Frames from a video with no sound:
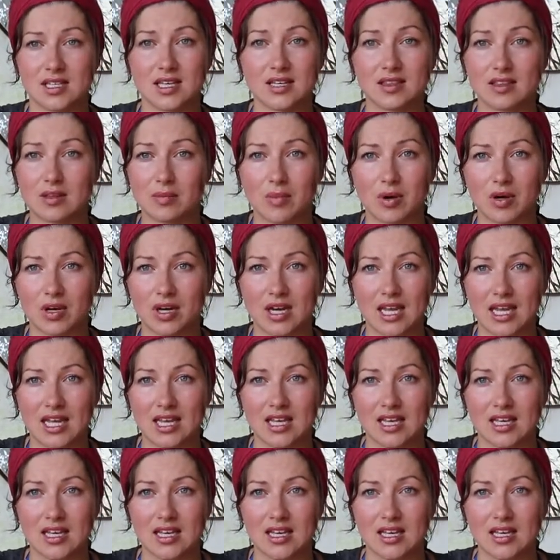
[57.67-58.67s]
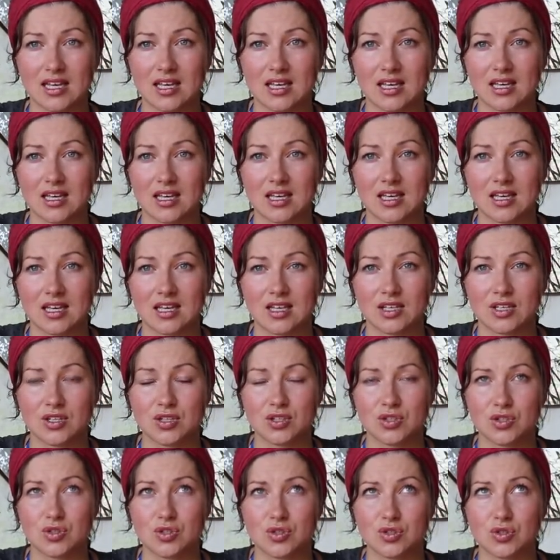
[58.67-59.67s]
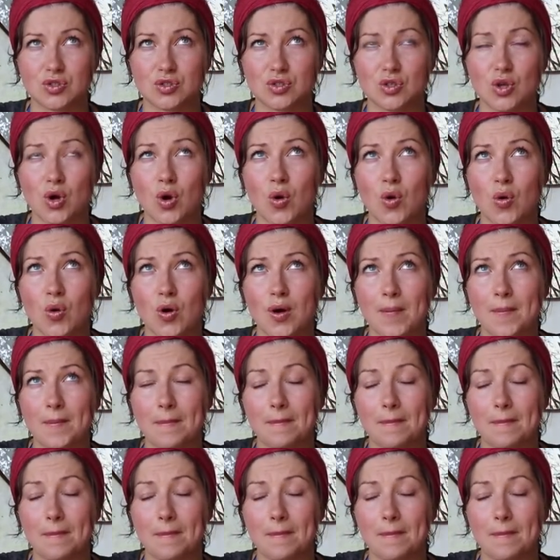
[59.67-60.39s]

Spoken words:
in the body. So